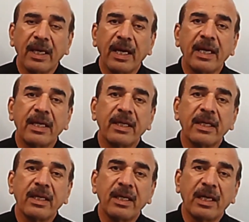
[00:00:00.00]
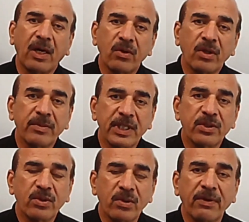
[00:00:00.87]
And out of
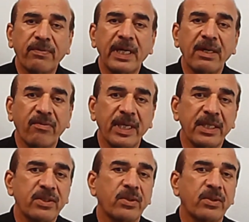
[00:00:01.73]
these two different ways,